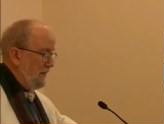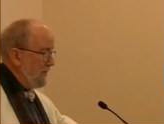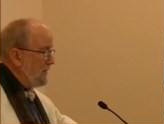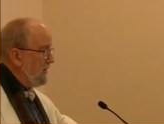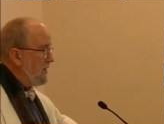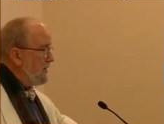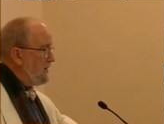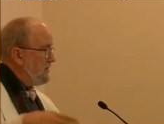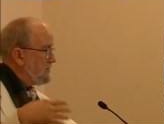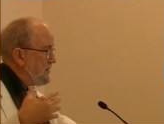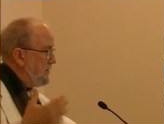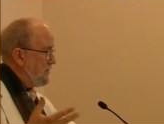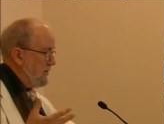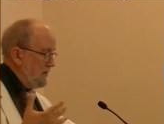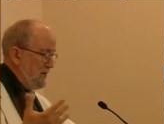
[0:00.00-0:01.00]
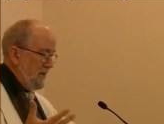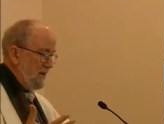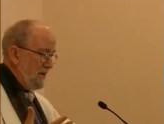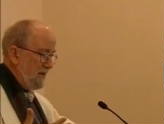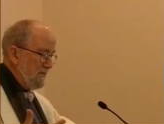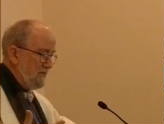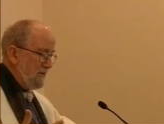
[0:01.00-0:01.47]
clearly showed the
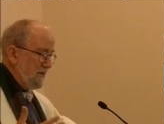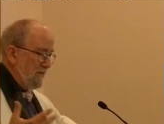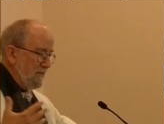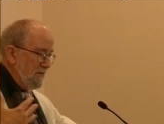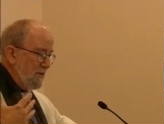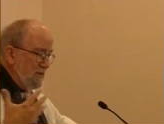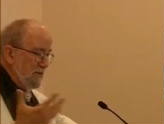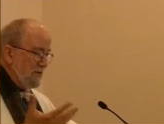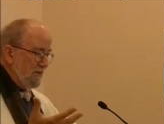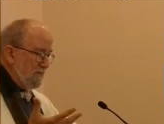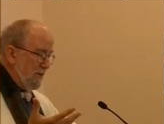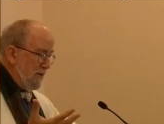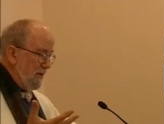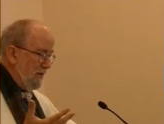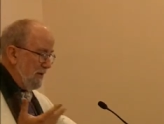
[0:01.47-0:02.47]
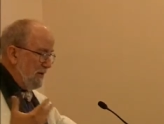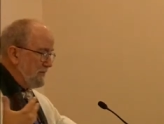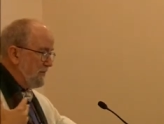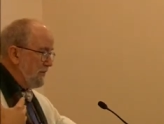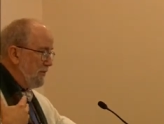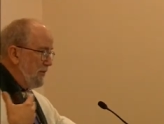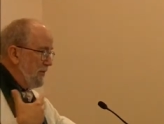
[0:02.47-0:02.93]
natives viewing the party
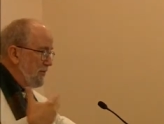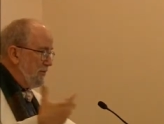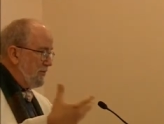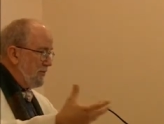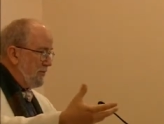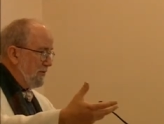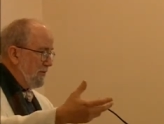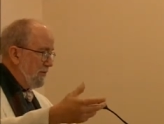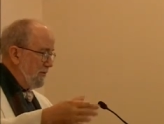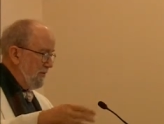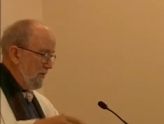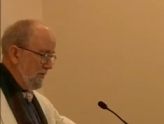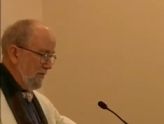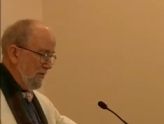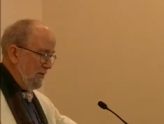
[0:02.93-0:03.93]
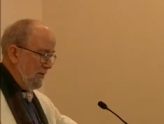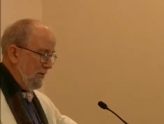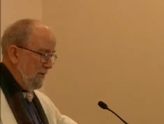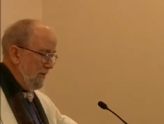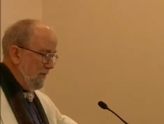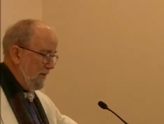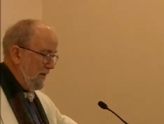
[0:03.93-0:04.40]
as they went through the river
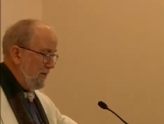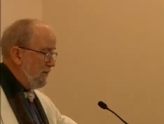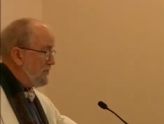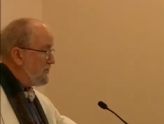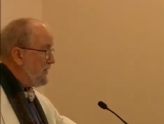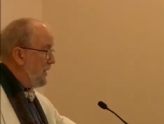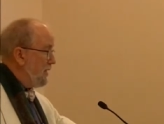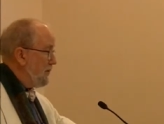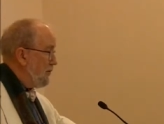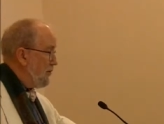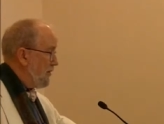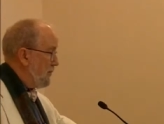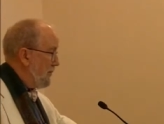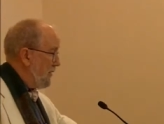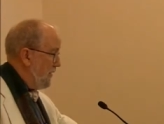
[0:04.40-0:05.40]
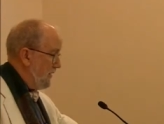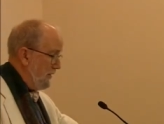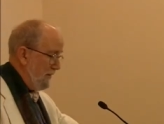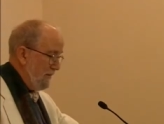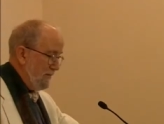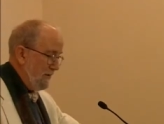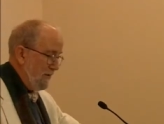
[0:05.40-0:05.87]
that it was not a war
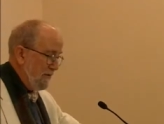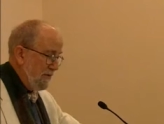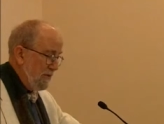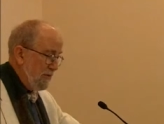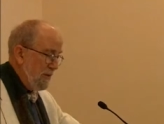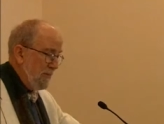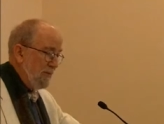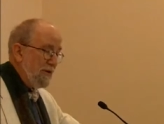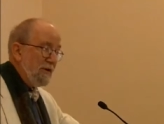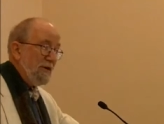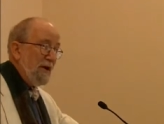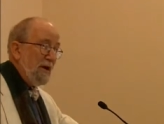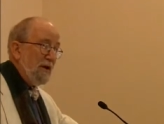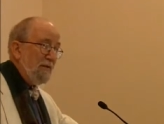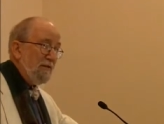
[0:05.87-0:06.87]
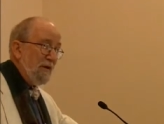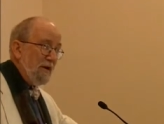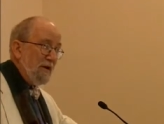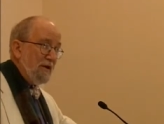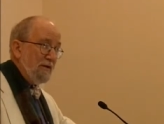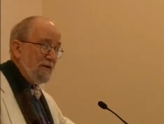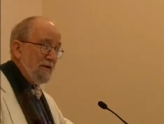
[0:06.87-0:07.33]
party, for women are not
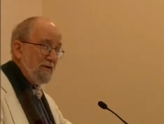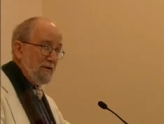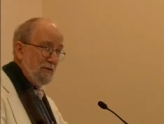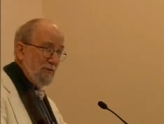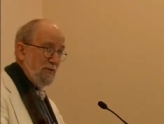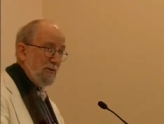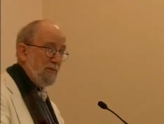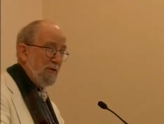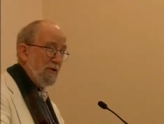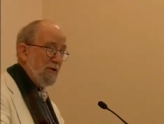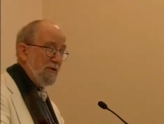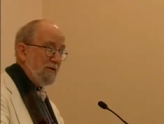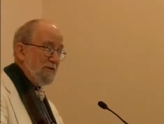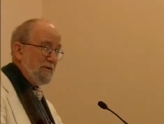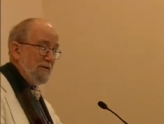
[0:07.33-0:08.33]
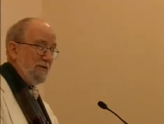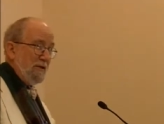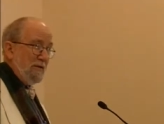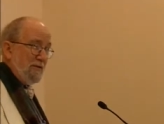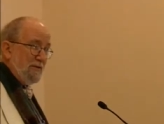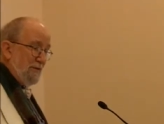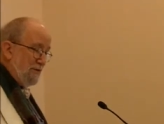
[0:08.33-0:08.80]
invited to war parties in
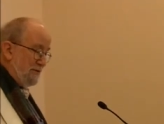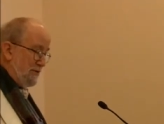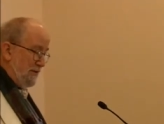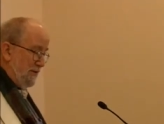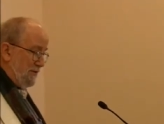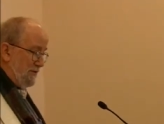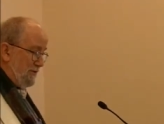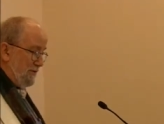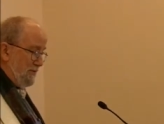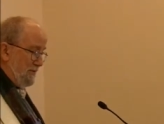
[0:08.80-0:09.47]
those cultures.